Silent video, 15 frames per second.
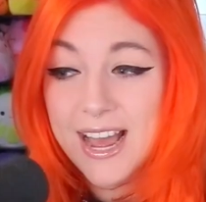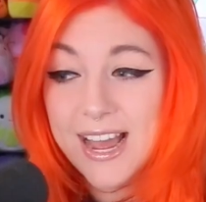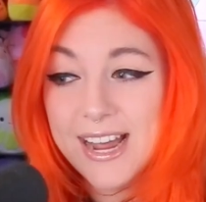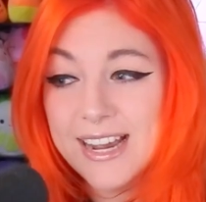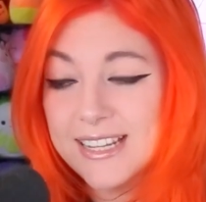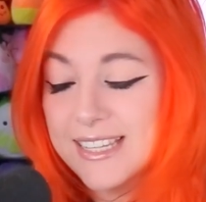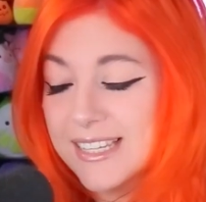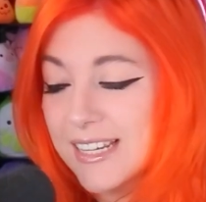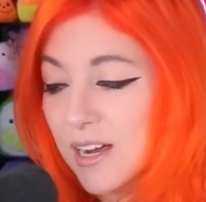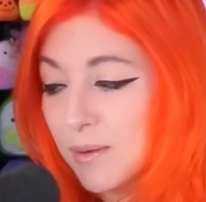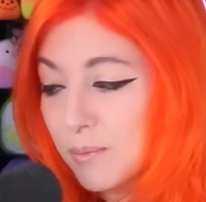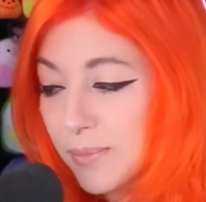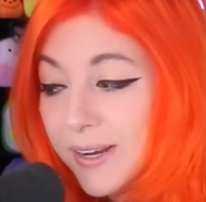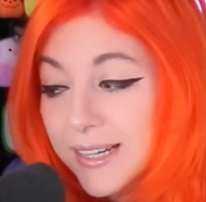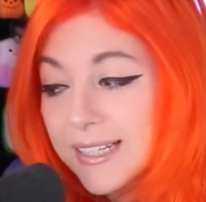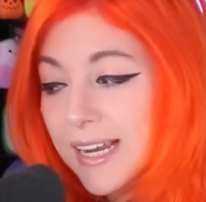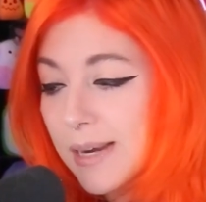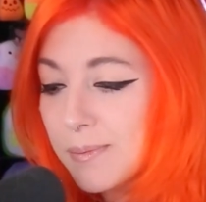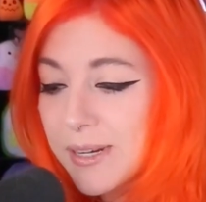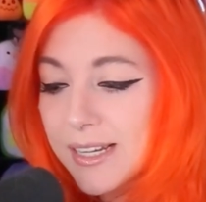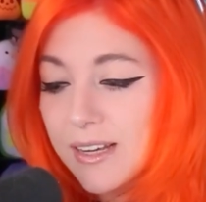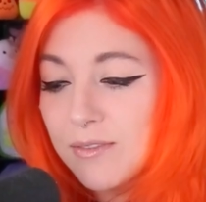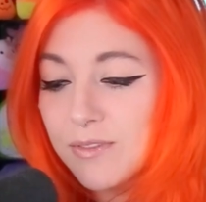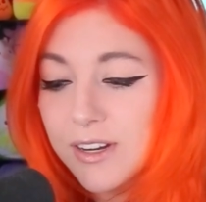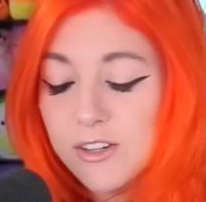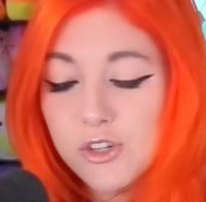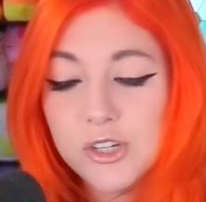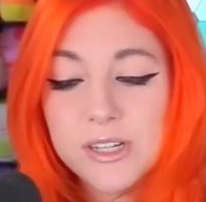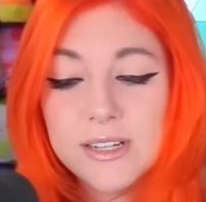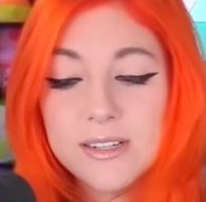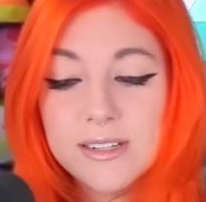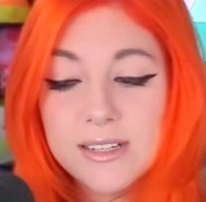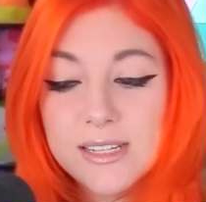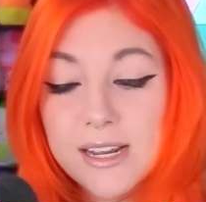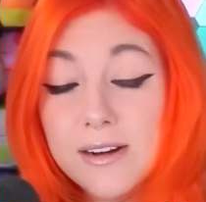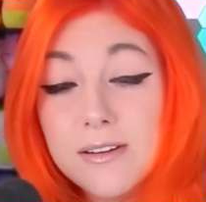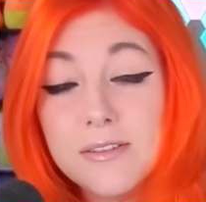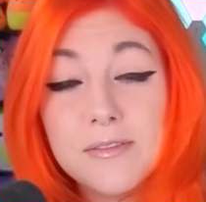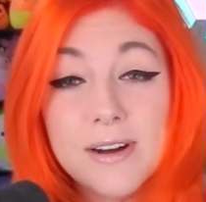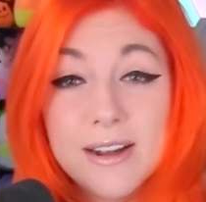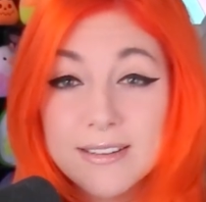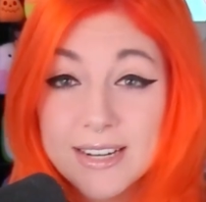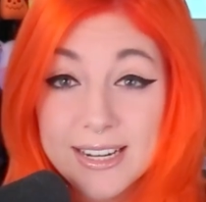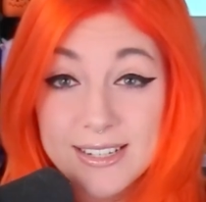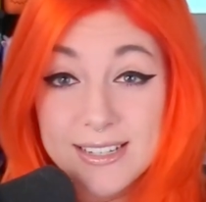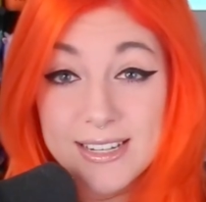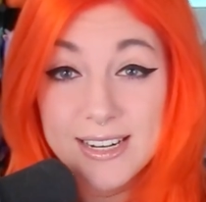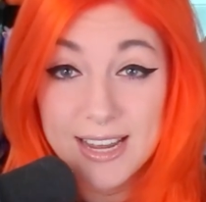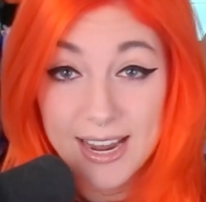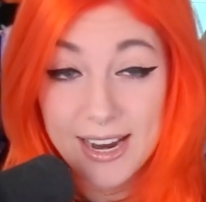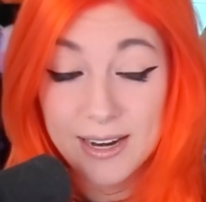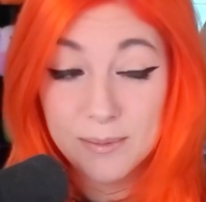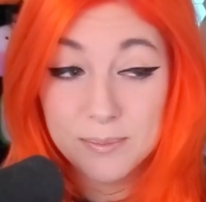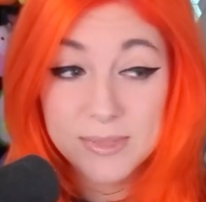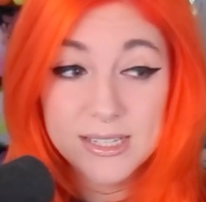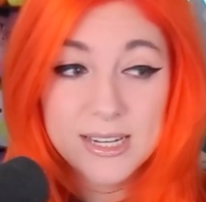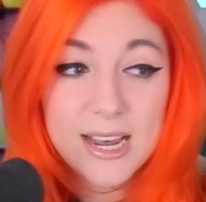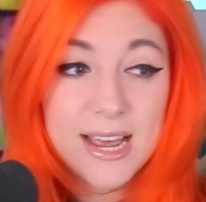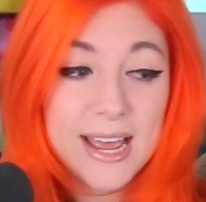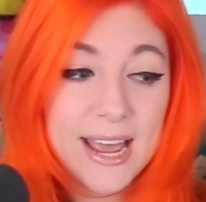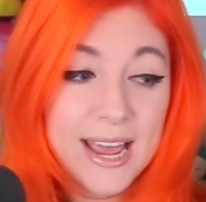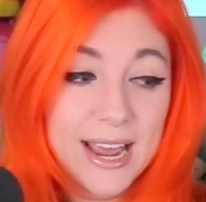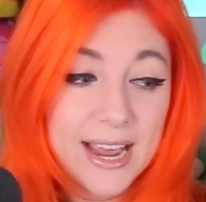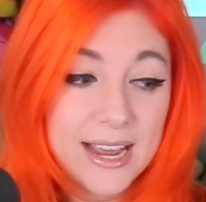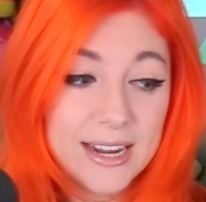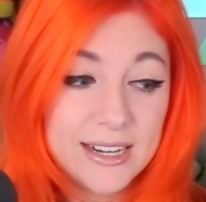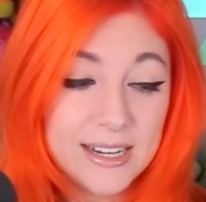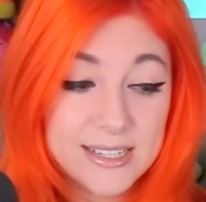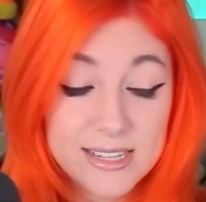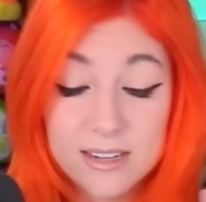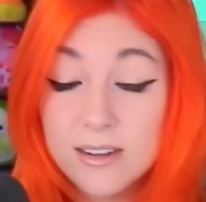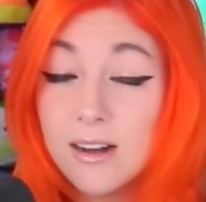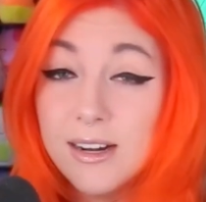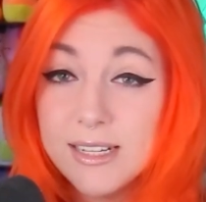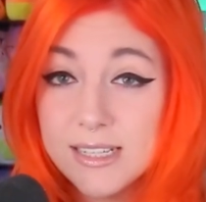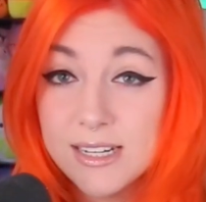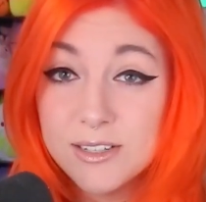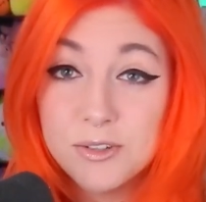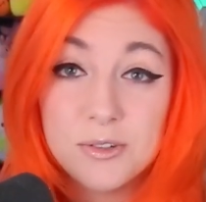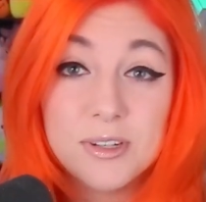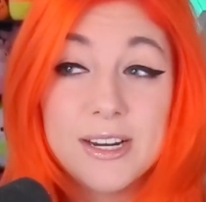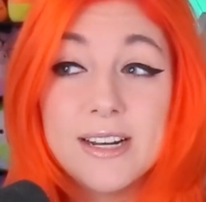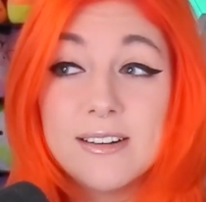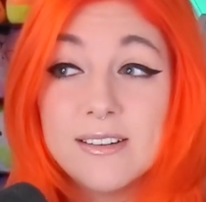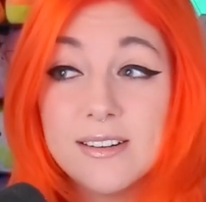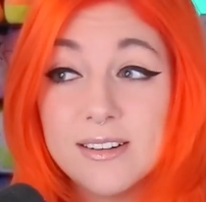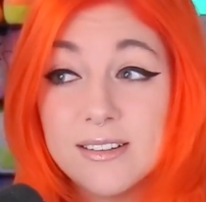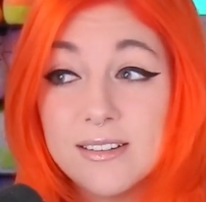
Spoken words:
It's a big gaming convention centered around indie games. And as a content creator